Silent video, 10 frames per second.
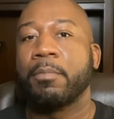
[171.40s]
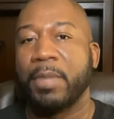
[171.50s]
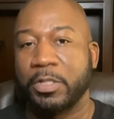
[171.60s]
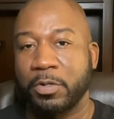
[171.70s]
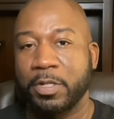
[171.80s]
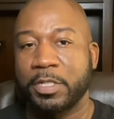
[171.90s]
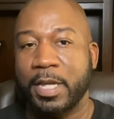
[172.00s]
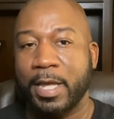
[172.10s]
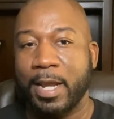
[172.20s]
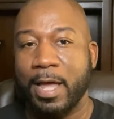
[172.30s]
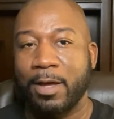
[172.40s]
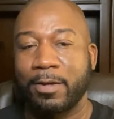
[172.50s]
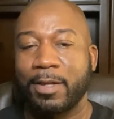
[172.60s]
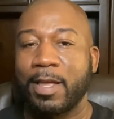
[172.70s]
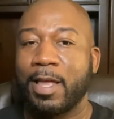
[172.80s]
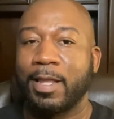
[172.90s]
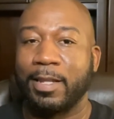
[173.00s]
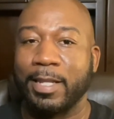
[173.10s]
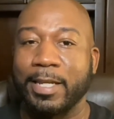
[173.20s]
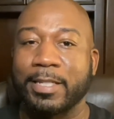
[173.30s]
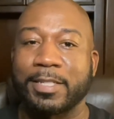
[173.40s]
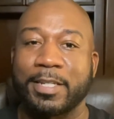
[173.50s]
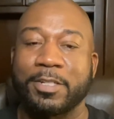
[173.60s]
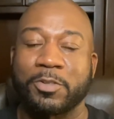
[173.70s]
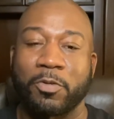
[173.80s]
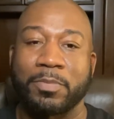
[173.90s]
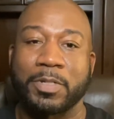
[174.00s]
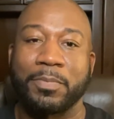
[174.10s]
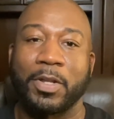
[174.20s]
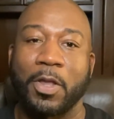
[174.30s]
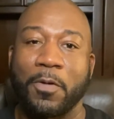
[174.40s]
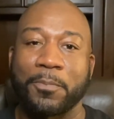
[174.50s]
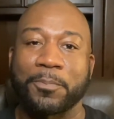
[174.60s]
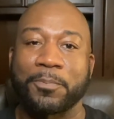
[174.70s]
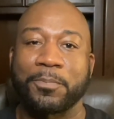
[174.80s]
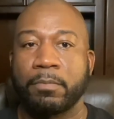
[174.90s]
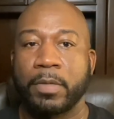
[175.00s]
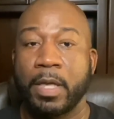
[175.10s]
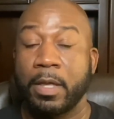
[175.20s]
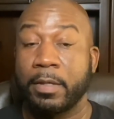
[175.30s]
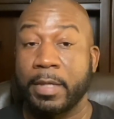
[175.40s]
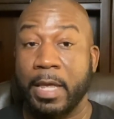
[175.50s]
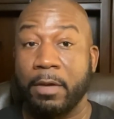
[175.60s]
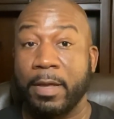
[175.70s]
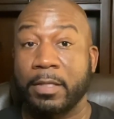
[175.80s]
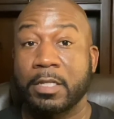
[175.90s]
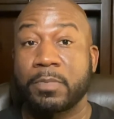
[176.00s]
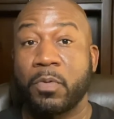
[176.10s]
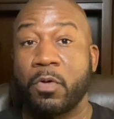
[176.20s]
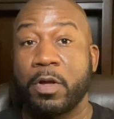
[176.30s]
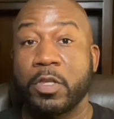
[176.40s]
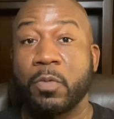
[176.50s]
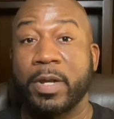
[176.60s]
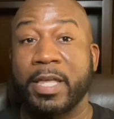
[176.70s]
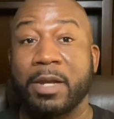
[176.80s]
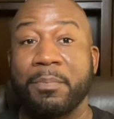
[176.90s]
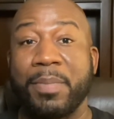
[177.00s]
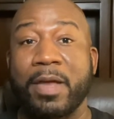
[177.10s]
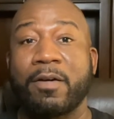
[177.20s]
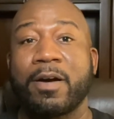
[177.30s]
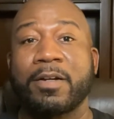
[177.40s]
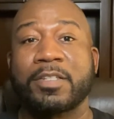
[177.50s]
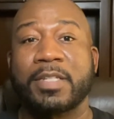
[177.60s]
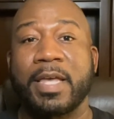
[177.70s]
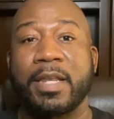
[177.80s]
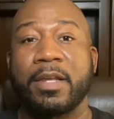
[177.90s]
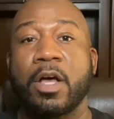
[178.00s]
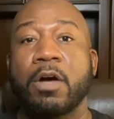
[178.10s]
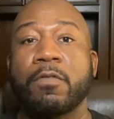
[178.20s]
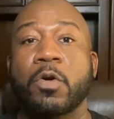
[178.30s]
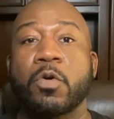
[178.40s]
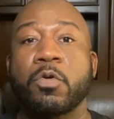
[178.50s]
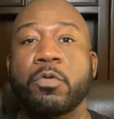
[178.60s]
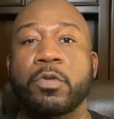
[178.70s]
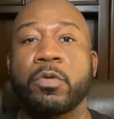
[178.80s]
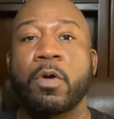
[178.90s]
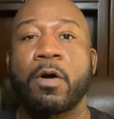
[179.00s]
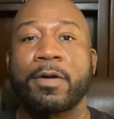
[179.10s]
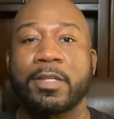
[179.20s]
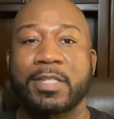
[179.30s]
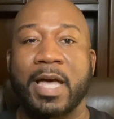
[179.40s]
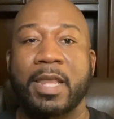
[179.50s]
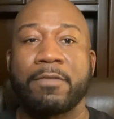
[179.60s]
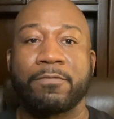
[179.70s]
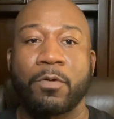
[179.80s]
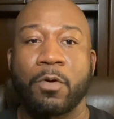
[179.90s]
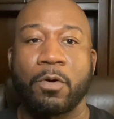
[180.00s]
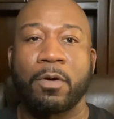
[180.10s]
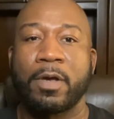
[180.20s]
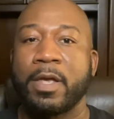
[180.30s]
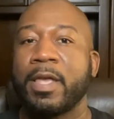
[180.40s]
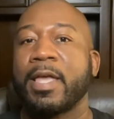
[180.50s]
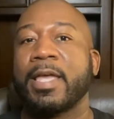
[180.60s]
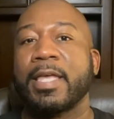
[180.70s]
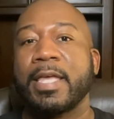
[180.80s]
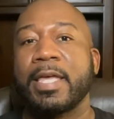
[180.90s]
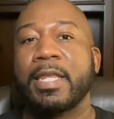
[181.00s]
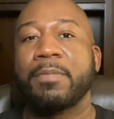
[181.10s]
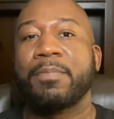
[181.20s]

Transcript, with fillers: make sure you check it out. Link is in the description below. Now, at this point, you want to get a better understanding of who you are designing for and any